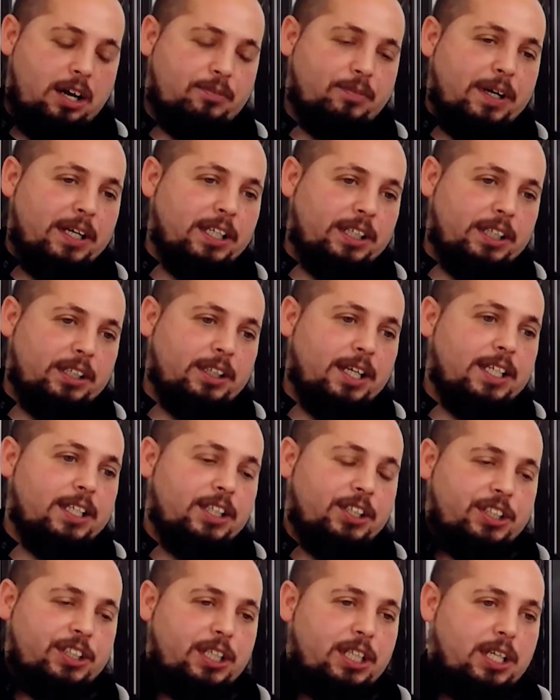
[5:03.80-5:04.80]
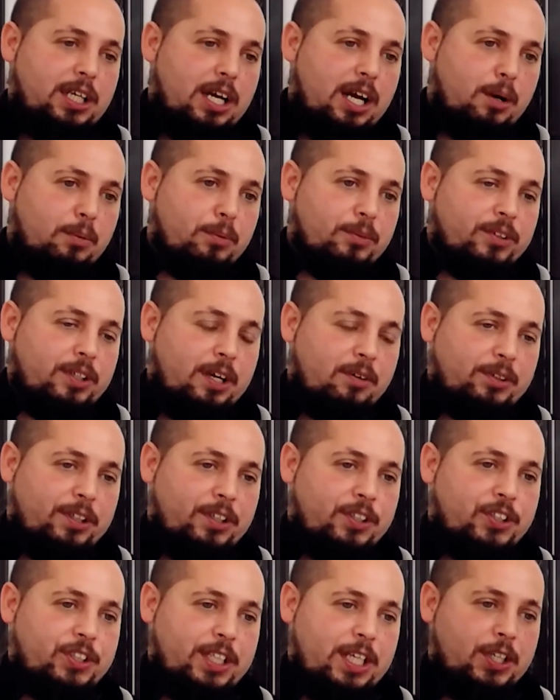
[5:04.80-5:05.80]
think, like you say, I would have
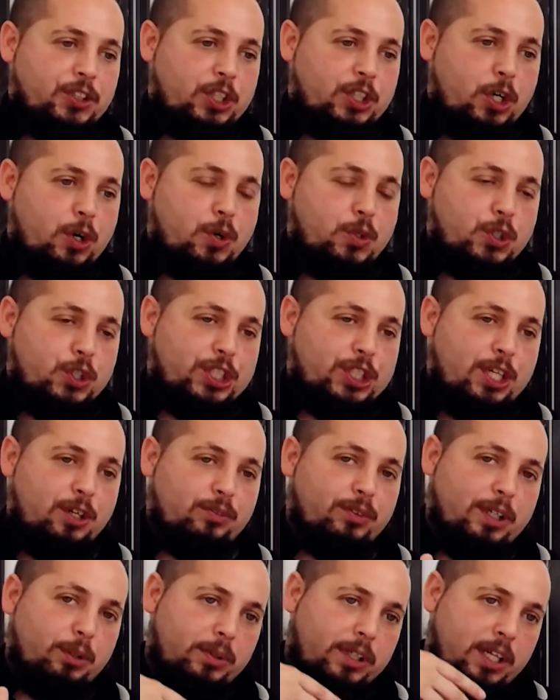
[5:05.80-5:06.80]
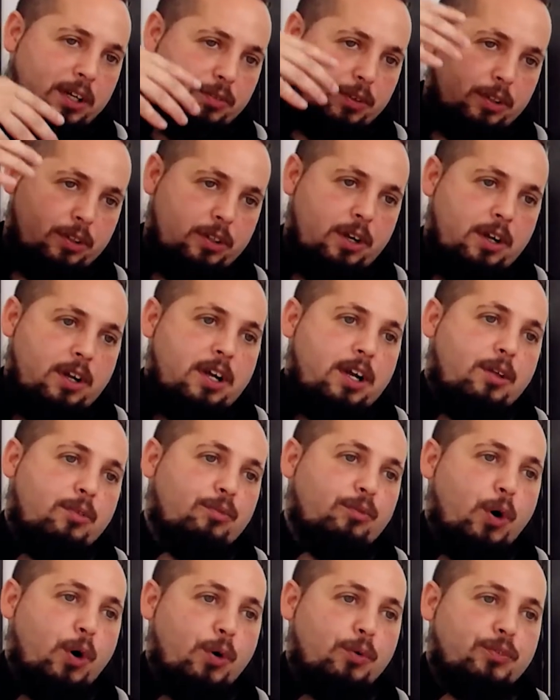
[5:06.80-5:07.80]
concerns around yourself, like whenever
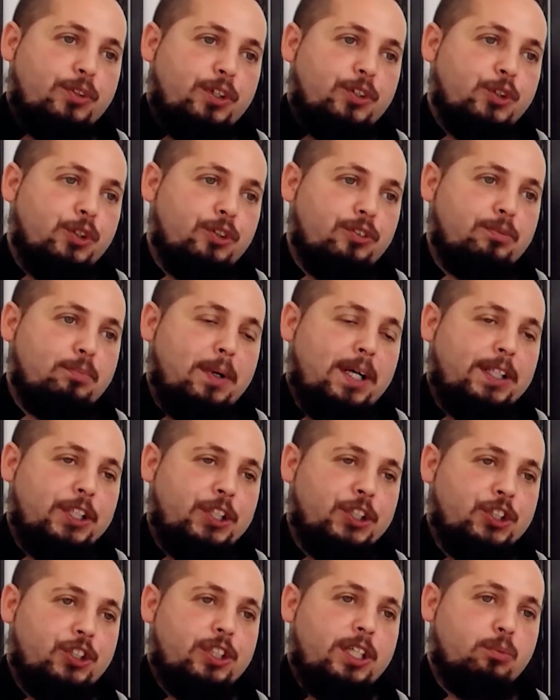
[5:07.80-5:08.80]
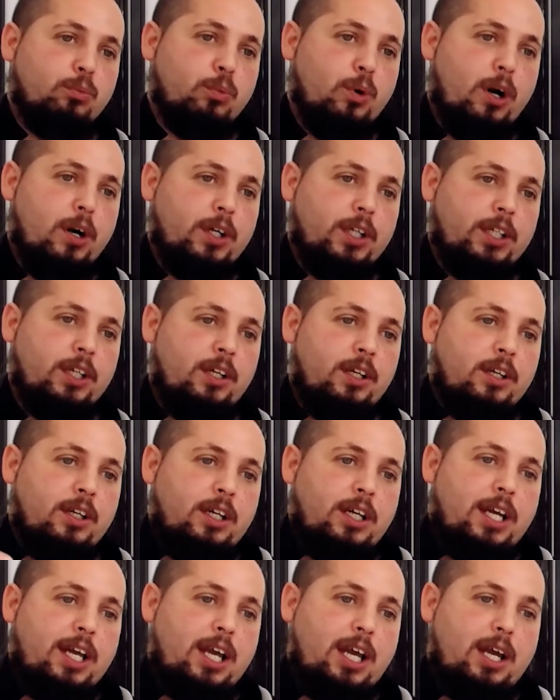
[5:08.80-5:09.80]
involved in youth ministry and work,
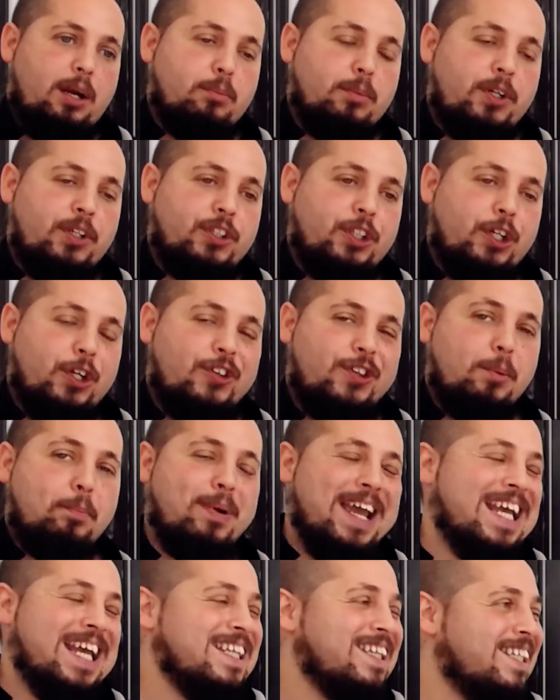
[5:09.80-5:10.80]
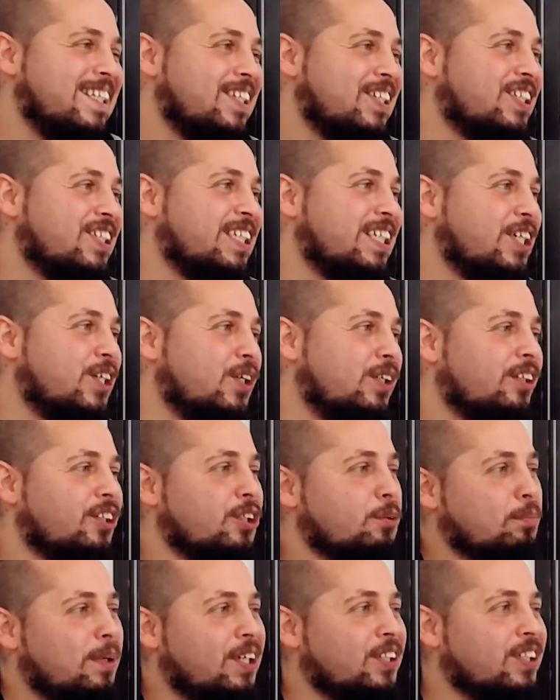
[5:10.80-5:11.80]
is our dependency on,
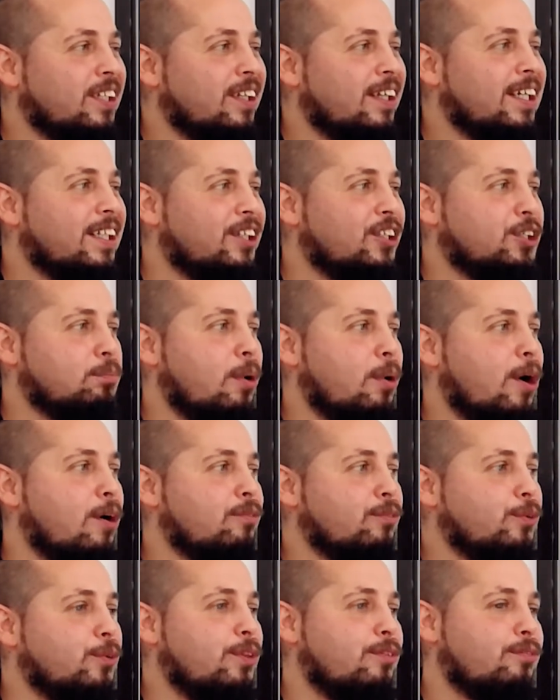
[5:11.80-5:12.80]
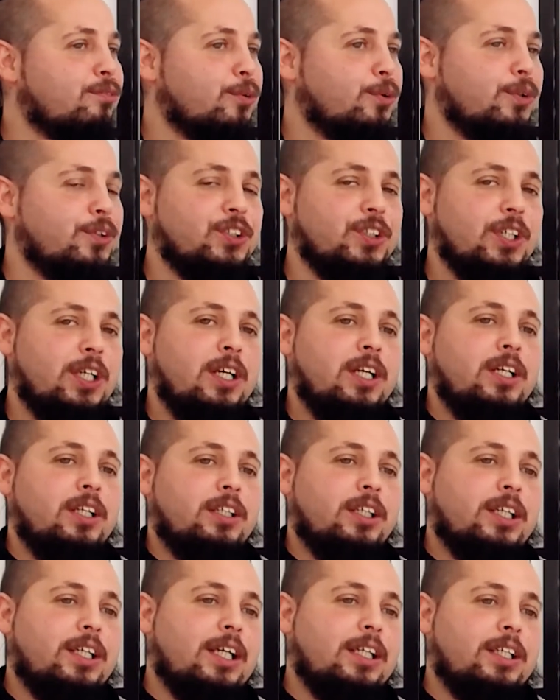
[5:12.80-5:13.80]
especially like the smartphone, the phones.
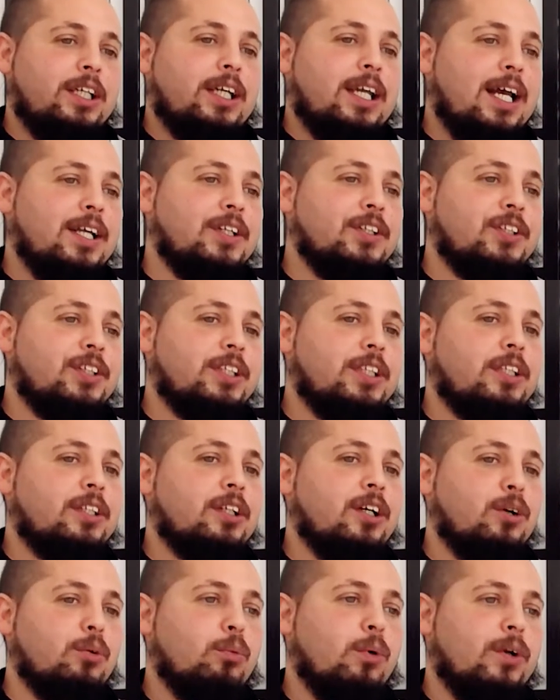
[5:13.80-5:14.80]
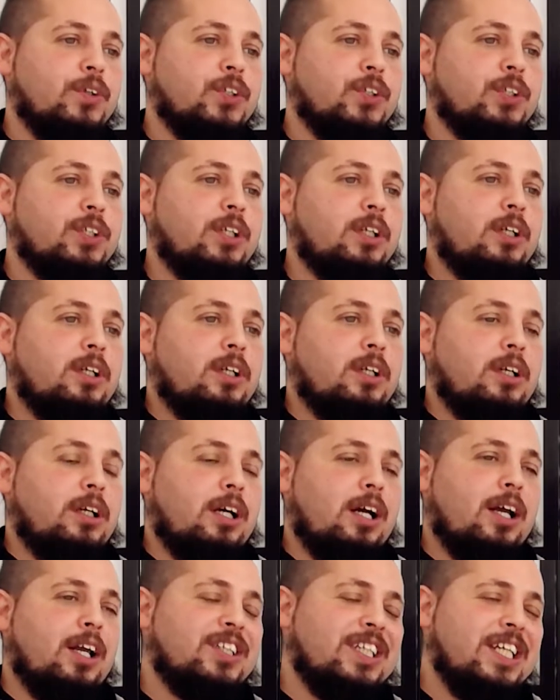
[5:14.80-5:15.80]
You can see young ones.
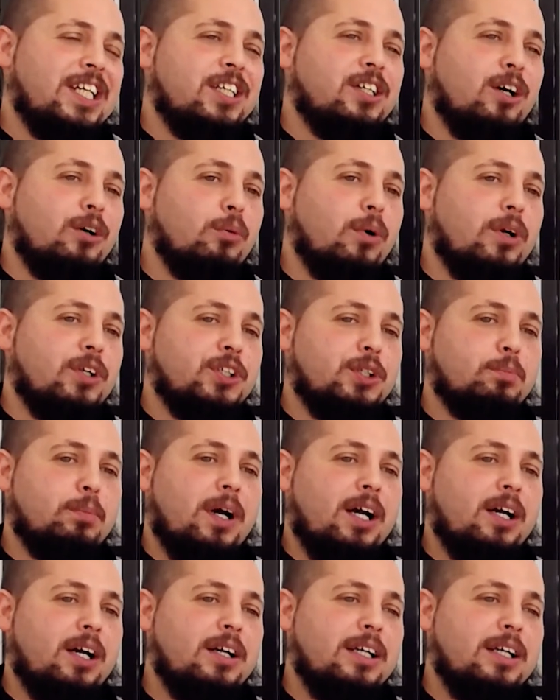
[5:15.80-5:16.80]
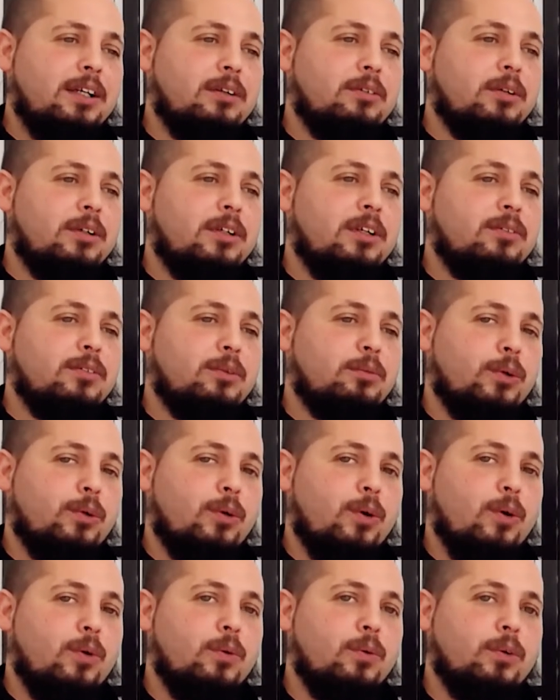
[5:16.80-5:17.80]
I say young ones, but even we're
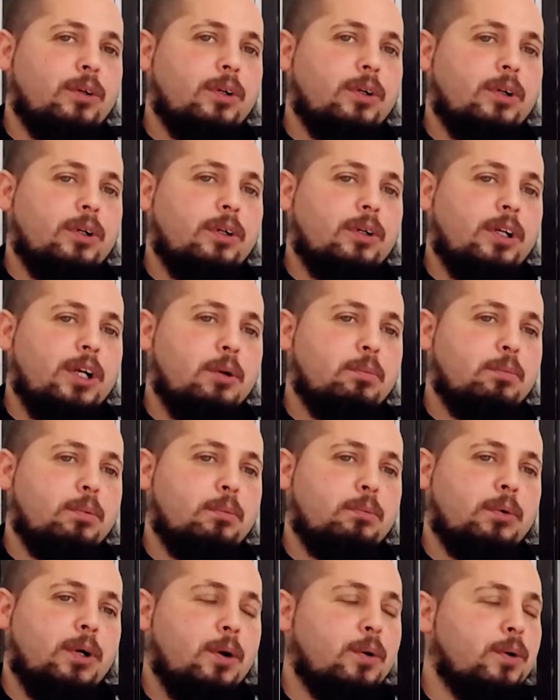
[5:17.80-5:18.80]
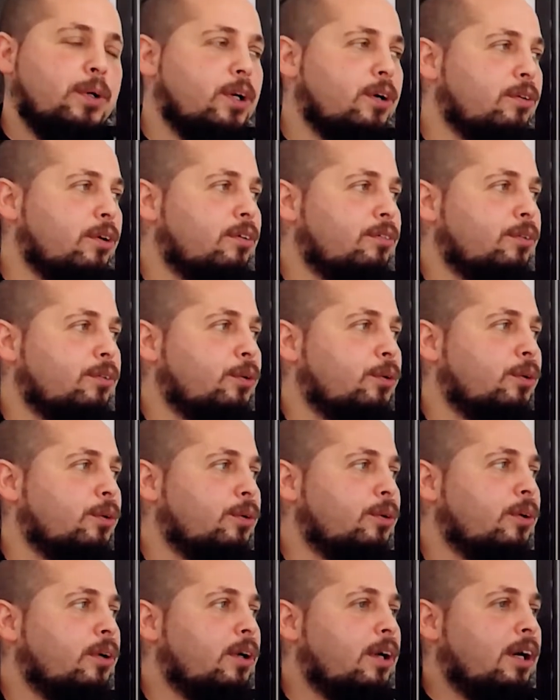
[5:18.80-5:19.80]
all guilty of it,
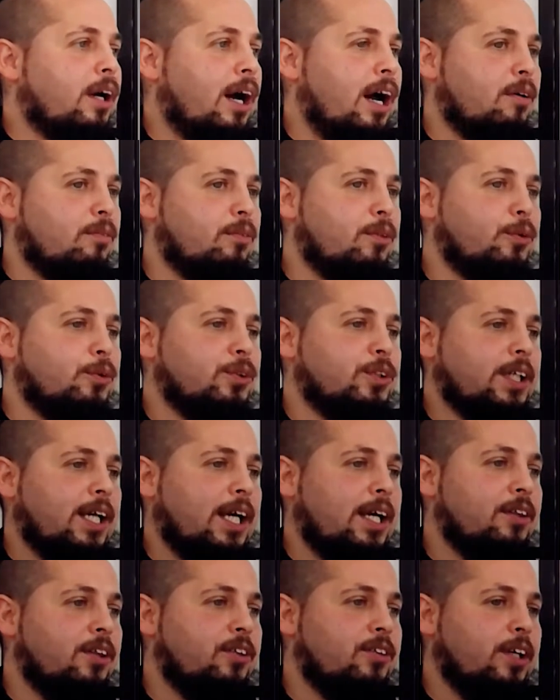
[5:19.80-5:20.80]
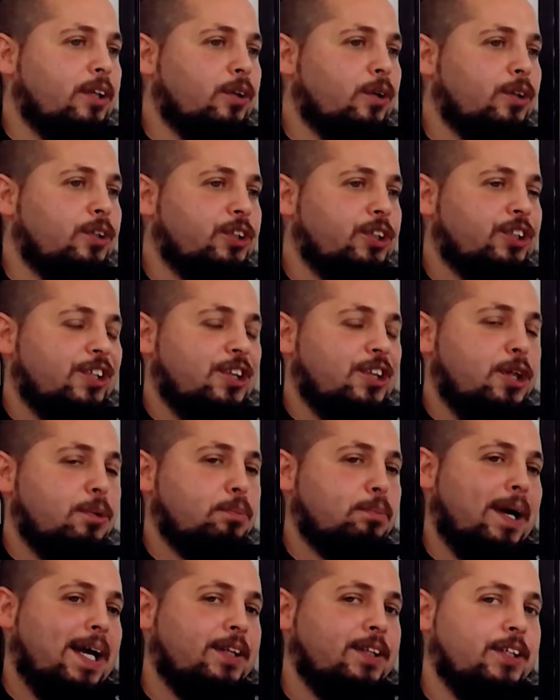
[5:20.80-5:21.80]
who have those kind of technologies, the
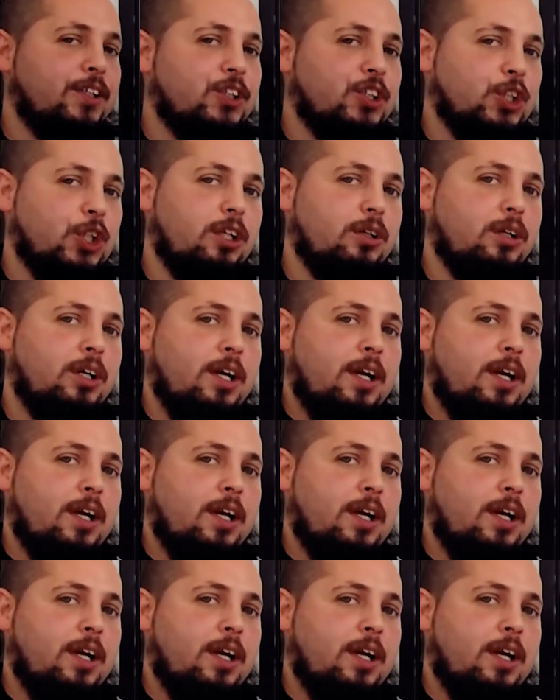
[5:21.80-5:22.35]
dependency on it,